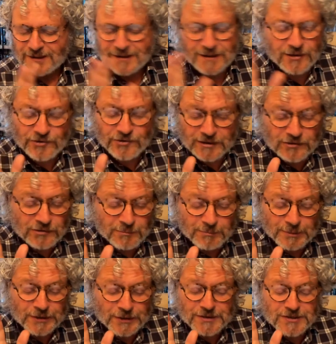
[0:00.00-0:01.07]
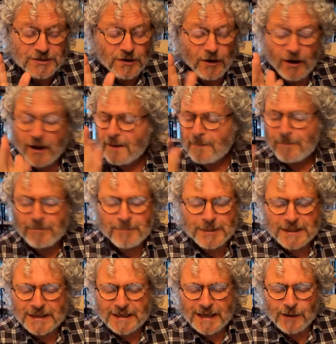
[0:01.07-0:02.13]
listening to birdsong,
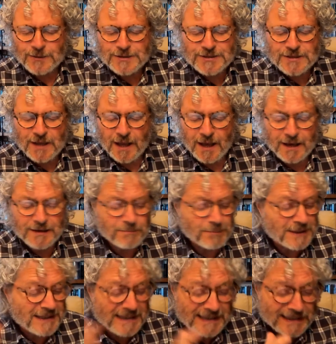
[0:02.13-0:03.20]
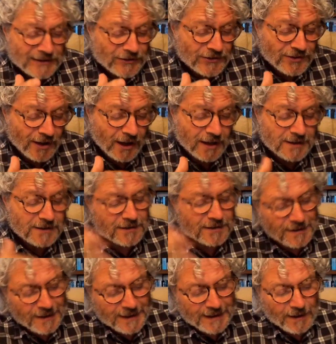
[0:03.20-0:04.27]
being outside, being inside,
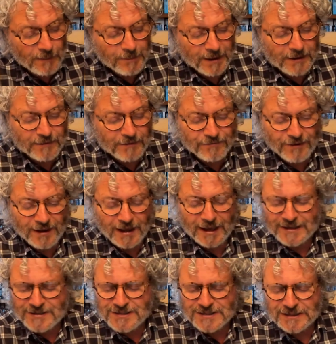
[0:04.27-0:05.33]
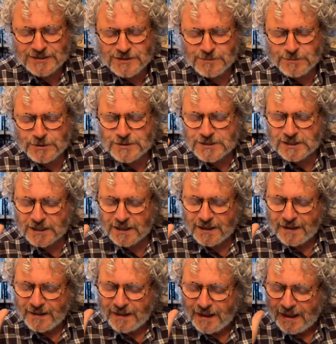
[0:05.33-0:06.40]
curling up by the fire, listening to music,
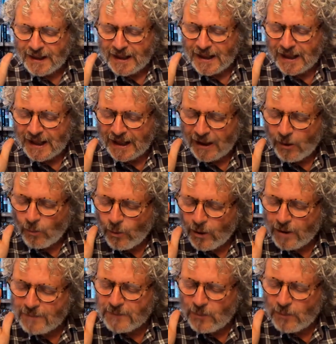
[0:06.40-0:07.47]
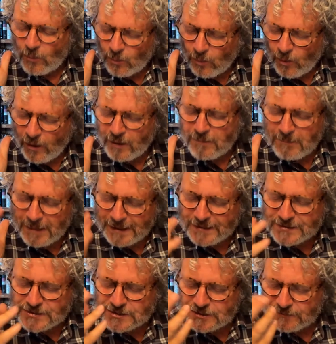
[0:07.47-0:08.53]
uh, what, what
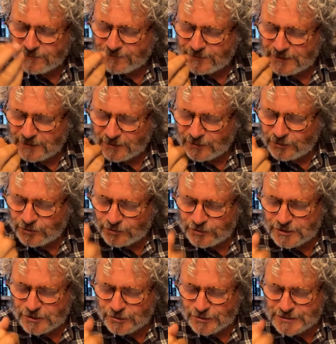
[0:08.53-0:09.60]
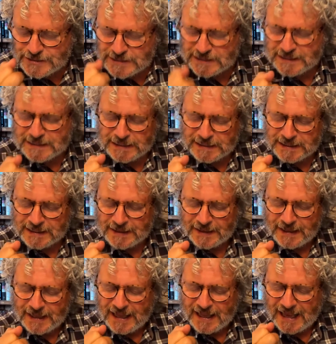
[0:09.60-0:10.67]
makes you feel good in your skin
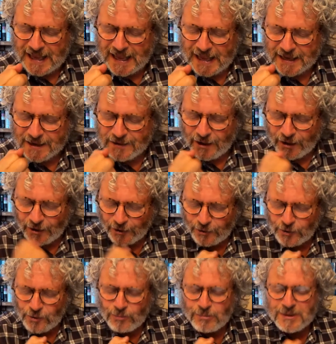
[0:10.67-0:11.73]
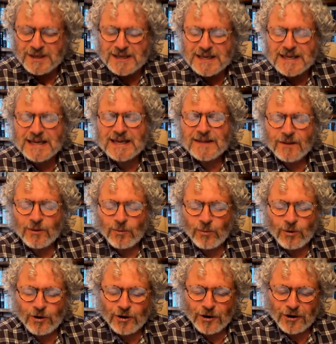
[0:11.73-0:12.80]
and at home in the
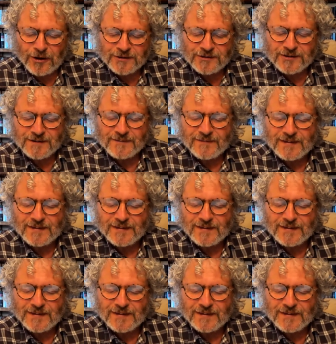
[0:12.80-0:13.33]
world?